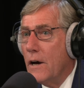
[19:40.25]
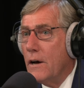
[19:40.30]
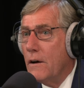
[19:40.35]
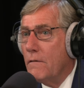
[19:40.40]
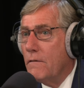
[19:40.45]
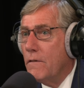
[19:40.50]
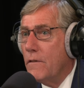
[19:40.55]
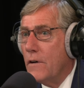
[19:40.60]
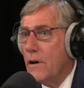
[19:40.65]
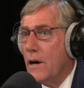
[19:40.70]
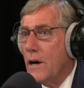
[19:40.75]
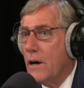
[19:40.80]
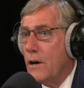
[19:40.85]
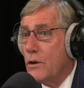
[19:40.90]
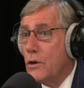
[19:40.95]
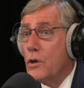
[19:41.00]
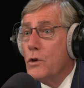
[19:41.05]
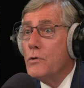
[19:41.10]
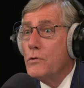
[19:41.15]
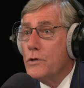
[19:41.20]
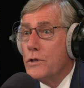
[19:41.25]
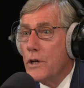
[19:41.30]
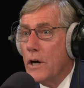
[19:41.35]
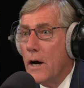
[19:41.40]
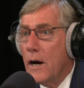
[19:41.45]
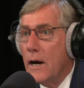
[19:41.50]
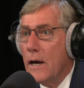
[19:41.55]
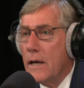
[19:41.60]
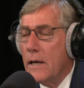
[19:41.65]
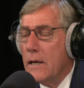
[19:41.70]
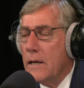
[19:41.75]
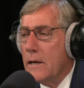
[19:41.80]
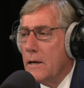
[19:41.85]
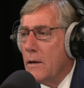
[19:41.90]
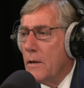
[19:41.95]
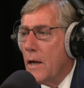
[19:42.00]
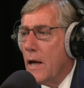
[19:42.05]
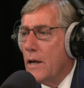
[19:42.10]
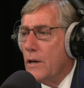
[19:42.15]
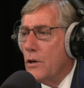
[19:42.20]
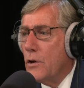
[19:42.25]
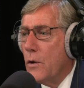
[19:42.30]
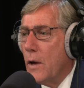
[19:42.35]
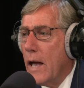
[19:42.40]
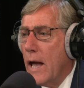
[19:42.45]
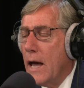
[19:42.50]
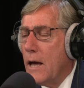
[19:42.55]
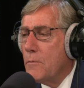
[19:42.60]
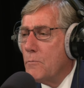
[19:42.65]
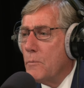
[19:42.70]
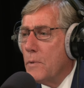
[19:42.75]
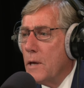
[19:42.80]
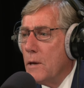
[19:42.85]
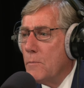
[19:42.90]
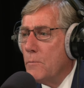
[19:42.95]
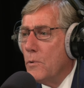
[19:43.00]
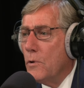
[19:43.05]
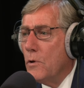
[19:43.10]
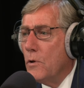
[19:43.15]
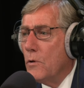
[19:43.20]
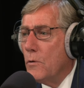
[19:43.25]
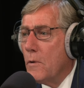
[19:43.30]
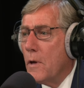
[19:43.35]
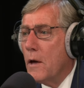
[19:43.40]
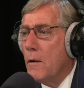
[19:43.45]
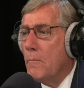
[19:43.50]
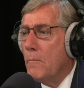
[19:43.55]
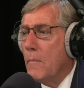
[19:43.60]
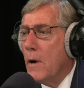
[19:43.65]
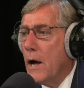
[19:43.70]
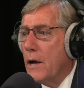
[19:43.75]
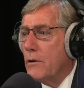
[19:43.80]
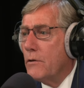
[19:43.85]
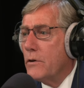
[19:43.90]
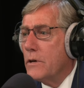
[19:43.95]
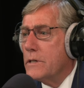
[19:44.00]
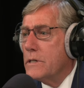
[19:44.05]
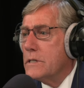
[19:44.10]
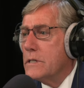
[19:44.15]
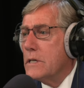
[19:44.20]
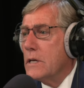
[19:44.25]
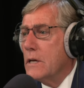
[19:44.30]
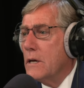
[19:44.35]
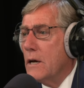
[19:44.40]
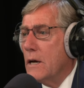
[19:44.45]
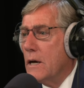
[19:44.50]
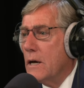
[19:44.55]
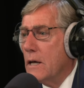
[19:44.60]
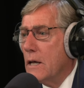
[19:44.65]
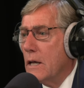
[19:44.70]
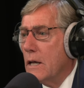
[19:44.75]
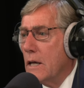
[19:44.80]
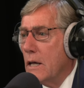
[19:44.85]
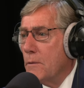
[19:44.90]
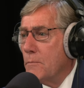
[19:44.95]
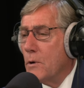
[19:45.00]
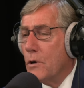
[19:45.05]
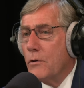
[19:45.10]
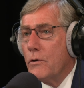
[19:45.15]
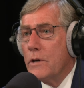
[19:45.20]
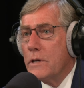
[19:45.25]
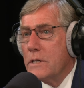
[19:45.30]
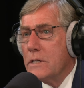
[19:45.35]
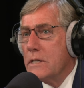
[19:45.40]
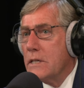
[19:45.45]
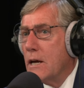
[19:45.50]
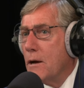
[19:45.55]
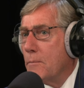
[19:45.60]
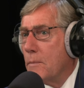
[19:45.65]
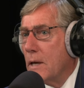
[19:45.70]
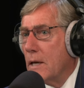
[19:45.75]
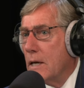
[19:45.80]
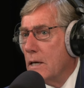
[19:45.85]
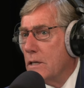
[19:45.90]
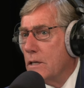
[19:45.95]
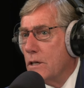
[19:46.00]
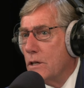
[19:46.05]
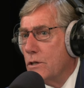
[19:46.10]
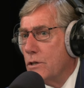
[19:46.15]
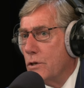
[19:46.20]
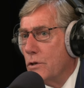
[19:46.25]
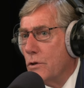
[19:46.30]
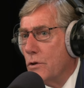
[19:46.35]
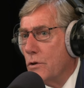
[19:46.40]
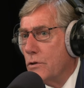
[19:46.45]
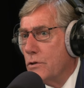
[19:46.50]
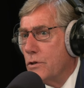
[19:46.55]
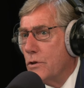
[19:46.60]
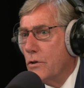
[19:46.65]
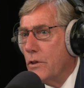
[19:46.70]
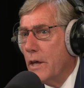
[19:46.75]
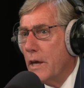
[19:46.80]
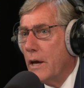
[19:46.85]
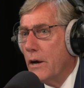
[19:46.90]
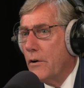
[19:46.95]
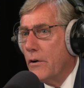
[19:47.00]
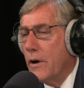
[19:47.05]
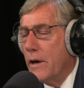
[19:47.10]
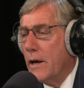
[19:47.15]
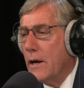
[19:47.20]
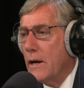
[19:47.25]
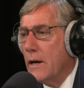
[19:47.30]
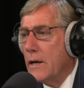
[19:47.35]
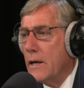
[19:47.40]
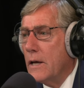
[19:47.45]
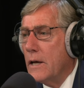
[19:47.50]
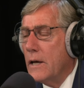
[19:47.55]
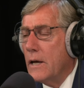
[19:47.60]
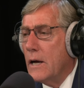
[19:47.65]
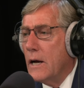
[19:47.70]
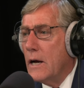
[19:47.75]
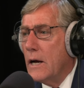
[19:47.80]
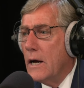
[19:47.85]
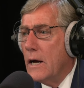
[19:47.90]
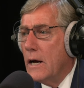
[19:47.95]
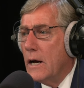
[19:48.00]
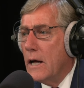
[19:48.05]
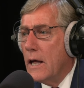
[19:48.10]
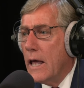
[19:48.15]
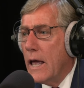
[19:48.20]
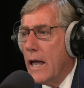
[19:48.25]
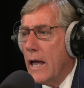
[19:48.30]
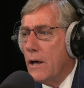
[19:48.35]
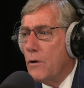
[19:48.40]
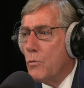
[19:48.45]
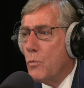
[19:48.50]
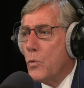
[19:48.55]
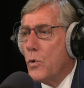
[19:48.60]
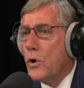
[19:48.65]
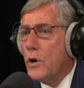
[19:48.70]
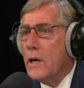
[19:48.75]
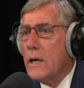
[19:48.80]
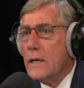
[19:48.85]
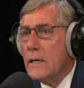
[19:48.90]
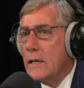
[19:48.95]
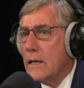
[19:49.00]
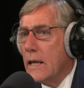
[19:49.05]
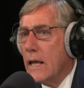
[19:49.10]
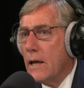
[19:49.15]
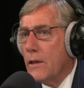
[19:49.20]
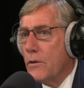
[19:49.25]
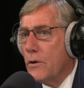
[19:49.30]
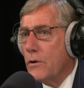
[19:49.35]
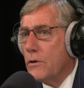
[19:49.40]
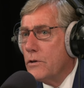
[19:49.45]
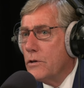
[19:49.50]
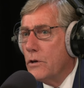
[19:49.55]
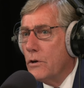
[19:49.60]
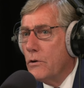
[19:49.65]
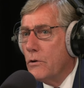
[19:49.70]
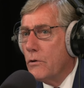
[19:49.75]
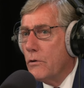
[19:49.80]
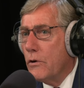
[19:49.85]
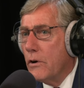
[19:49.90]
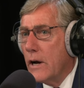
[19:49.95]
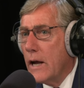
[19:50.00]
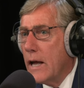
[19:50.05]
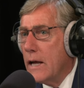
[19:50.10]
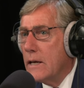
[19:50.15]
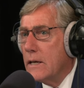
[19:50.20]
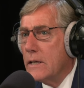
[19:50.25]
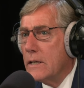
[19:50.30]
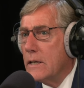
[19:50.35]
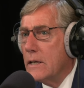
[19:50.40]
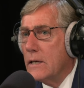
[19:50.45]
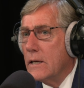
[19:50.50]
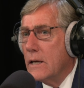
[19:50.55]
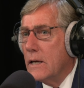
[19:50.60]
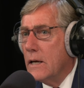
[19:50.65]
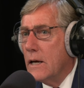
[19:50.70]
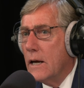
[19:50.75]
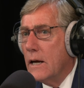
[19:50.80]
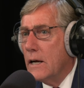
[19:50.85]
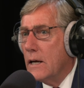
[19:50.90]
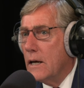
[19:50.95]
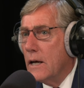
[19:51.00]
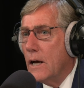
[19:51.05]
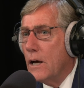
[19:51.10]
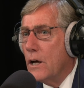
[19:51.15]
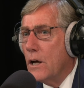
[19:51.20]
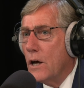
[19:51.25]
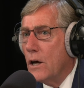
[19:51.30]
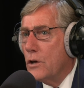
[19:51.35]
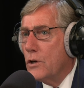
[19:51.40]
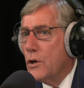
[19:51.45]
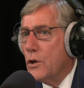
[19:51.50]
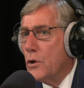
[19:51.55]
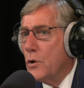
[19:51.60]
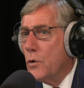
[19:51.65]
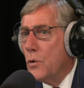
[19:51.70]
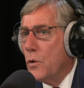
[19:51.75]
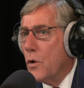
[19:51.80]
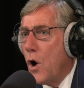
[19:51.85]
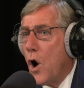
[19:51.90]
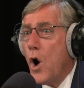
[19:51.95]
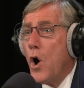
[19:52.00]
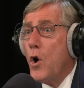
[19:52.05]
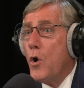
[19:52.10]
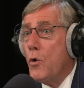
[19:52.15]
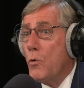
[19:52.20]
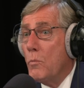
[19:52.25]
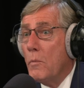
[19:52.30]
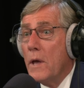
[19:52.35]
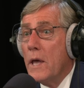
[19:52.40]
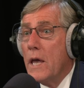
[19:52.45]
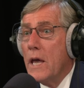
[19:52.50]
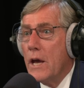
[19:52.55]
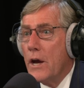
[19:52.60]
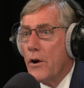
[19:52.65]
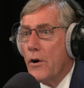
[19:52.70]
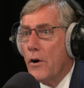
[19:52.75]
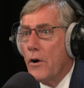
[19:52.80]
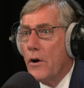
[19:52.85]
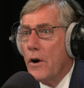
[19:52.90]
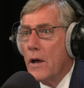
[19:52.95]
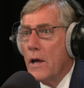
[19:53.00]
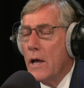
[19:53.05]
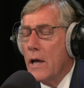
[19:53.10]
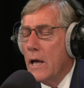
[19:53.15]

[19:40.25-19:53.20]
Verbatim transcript: of uh, Utah. And you had people, migrants, uh, immigrants coming into to the area uh, and working together to create uh, a, a new home here.